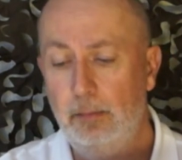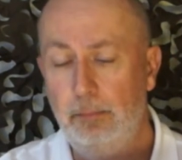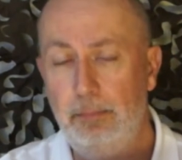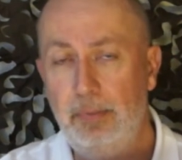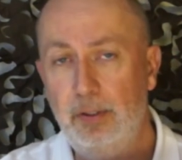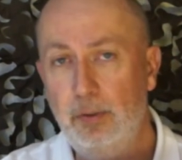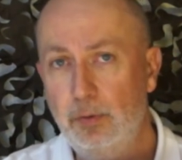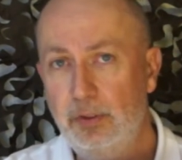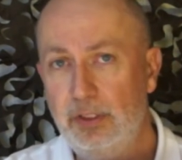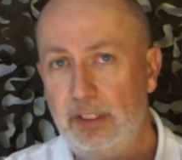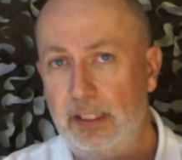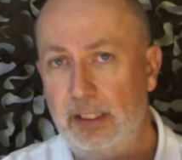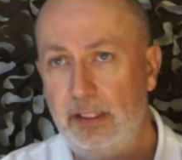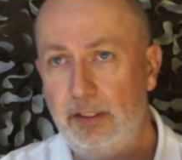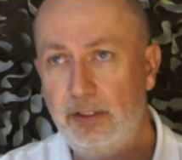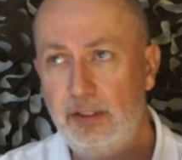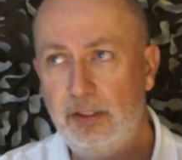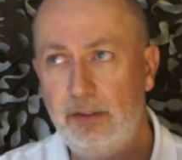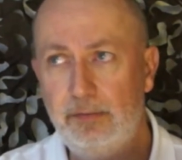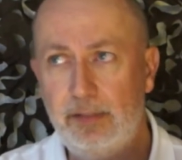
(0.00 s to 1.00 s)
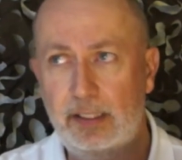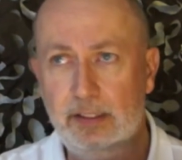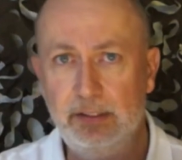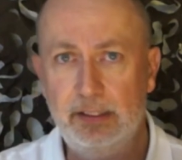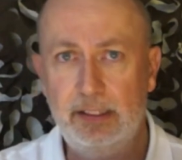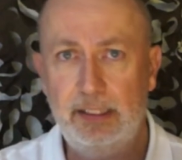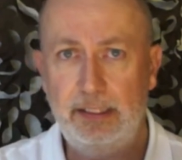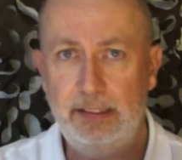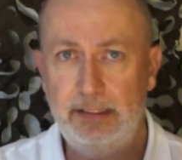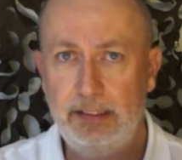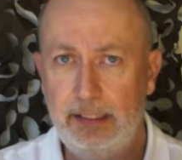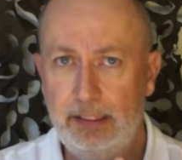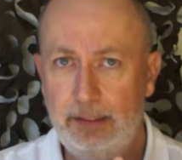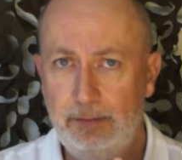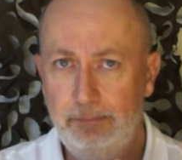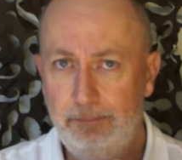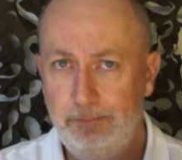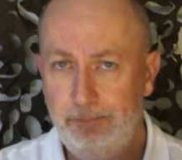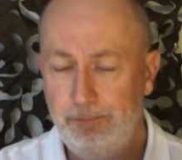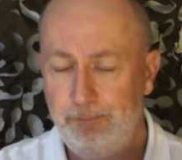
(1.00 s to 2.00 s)
Built it in
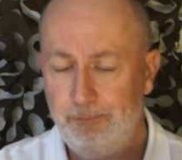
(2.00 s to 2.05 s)
2018,